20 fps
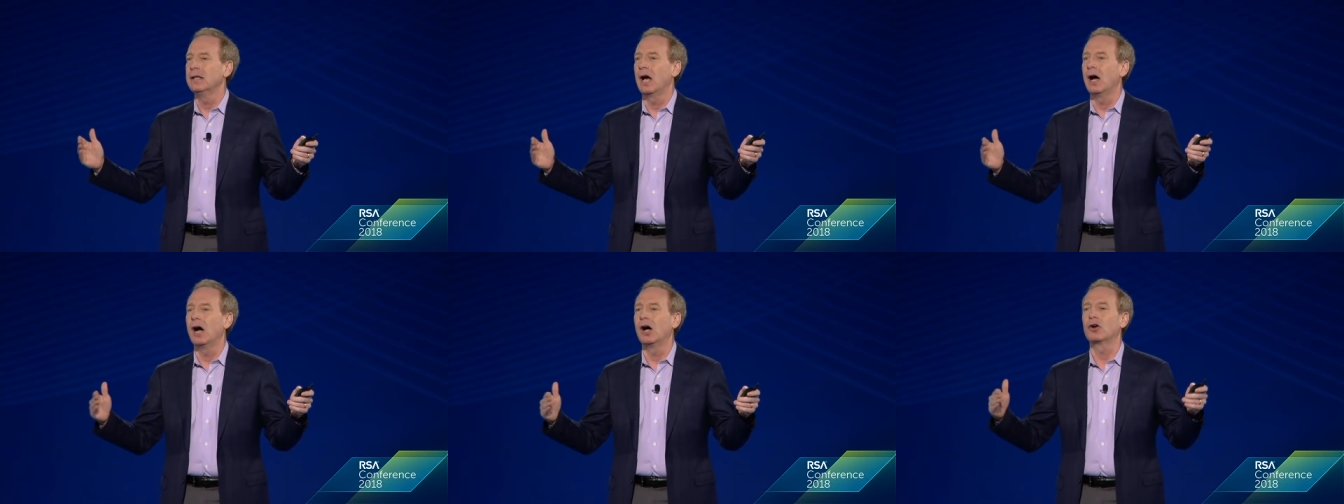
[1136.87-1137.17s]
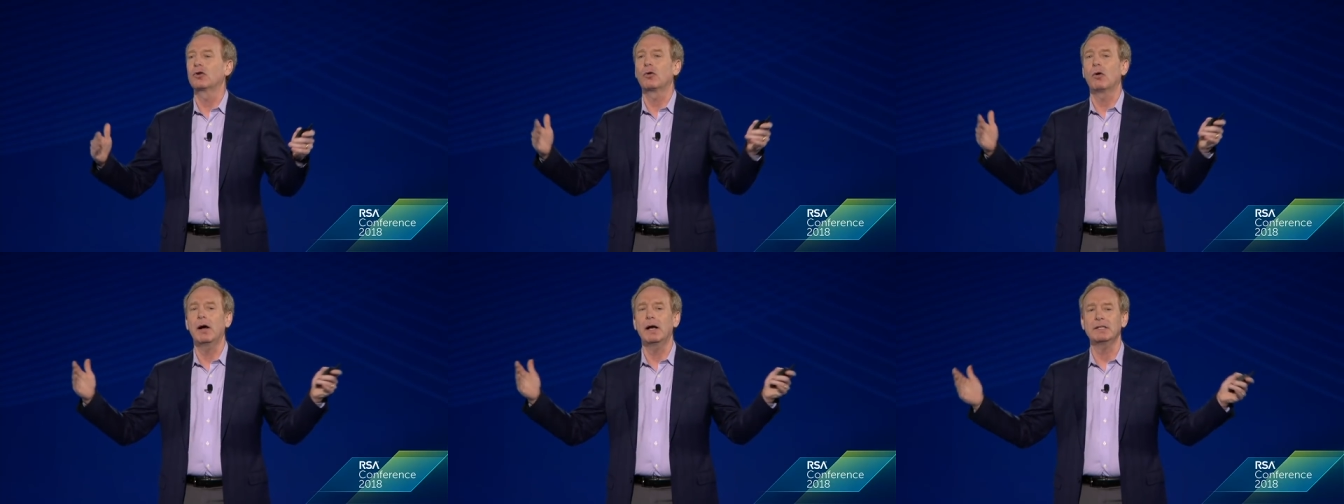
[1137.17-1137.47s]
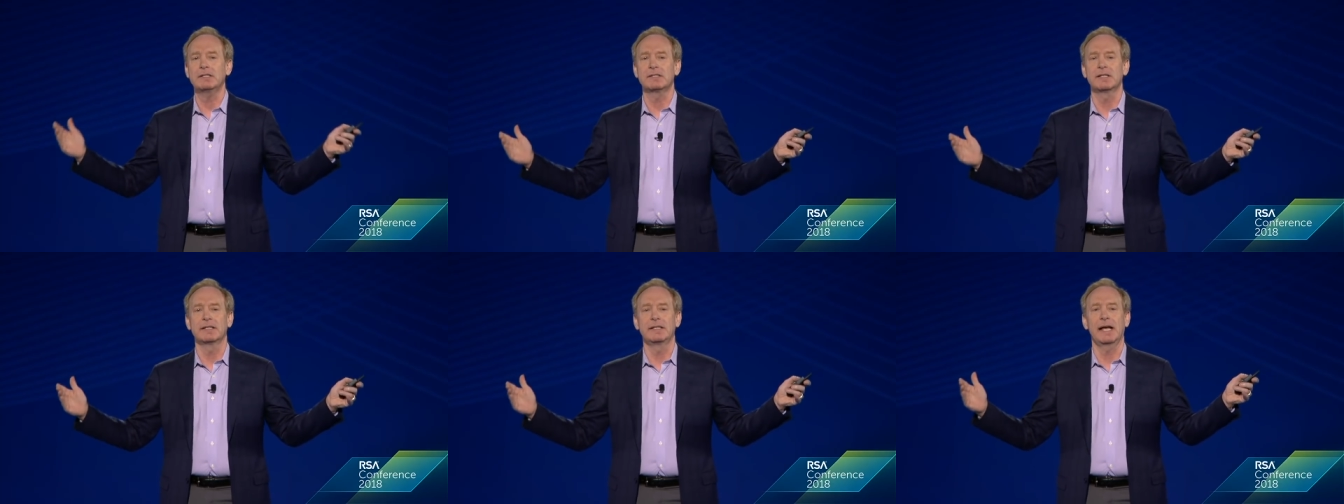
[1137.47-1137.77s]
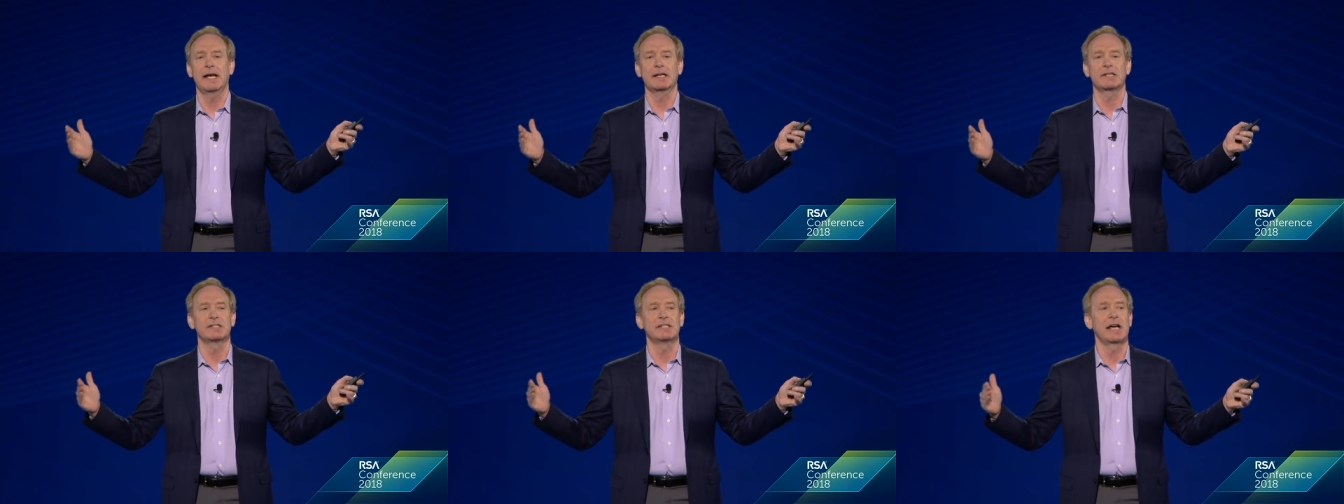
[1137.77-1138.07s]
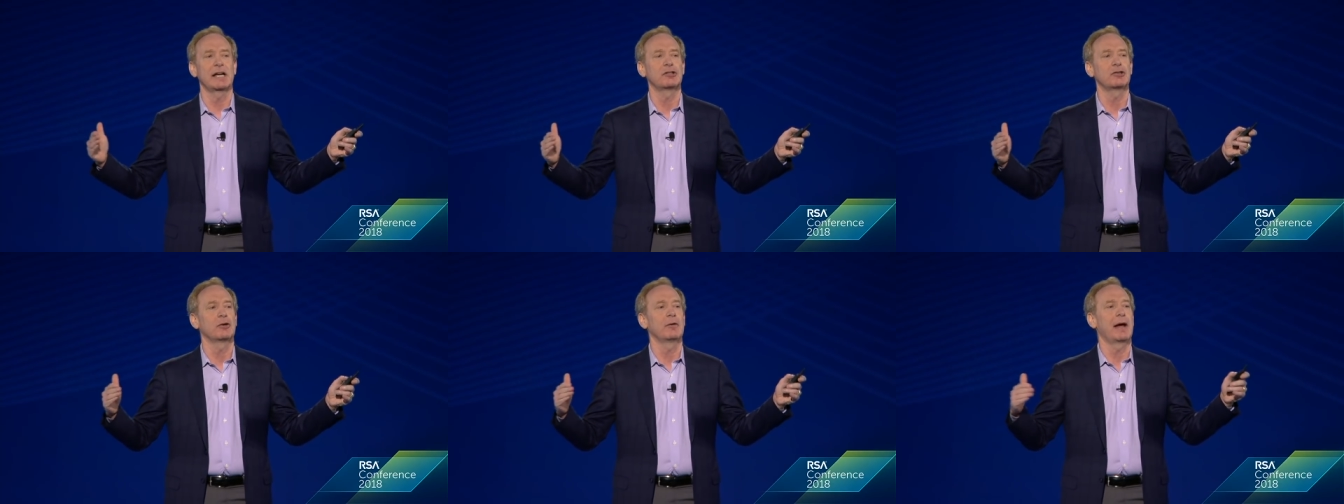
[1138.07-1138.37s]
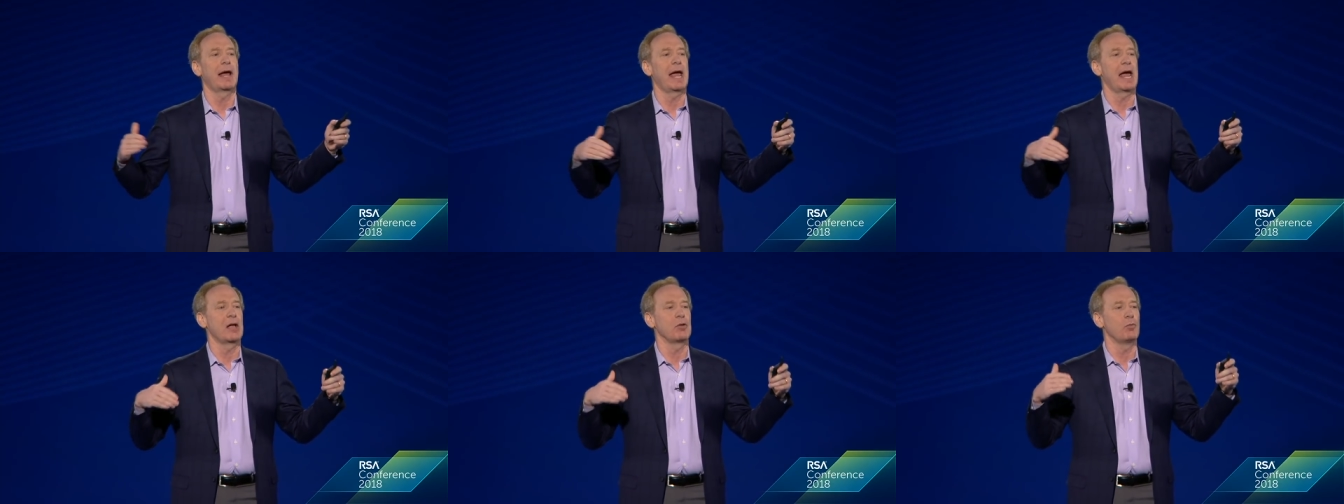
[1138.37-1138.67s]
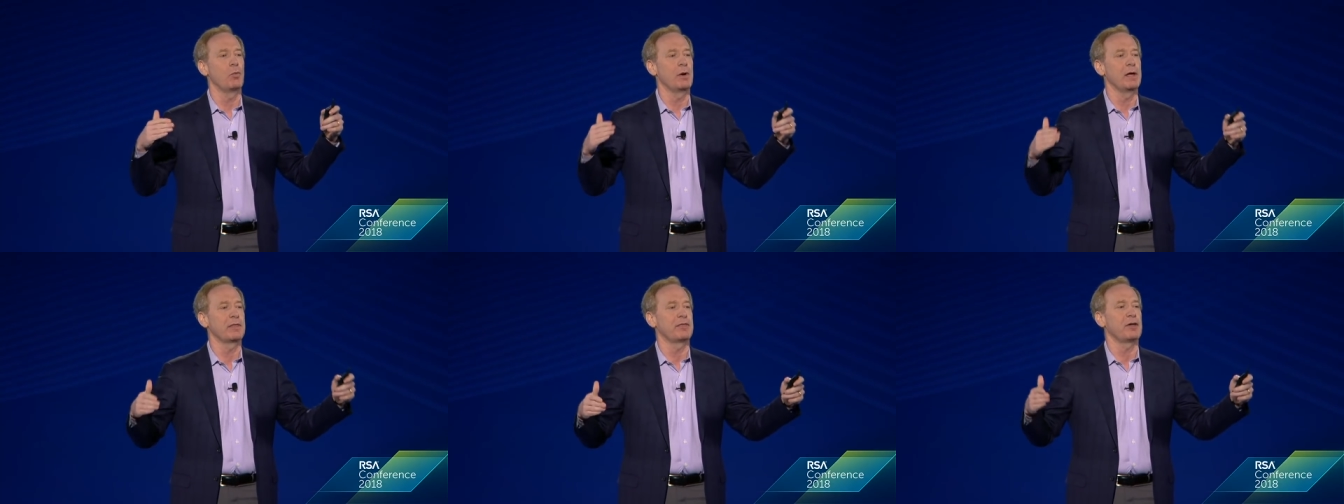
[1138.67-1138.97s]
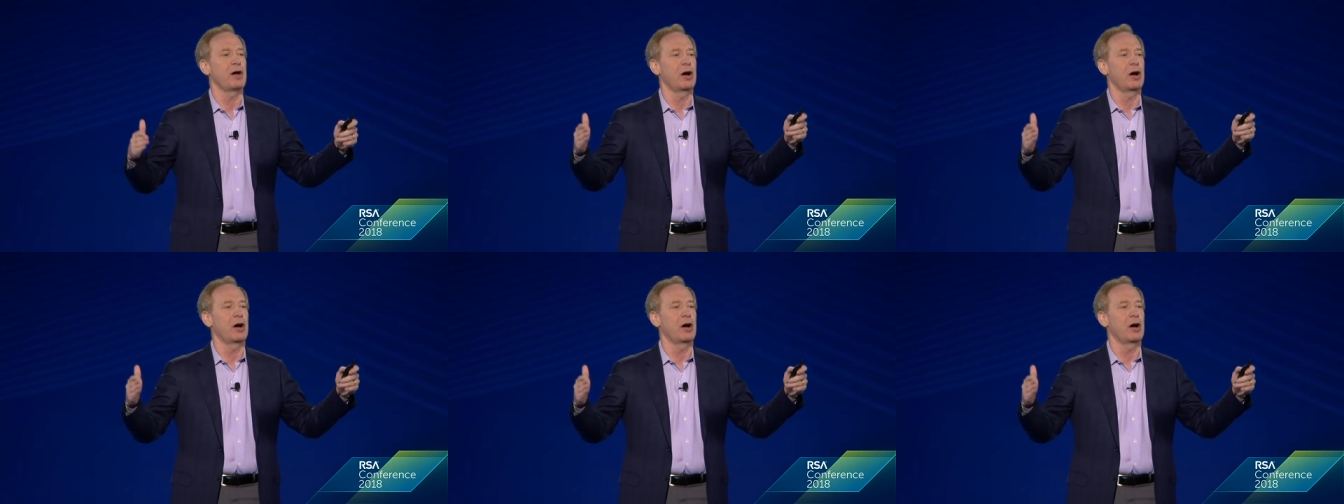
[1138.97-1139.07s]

across the tech sector and with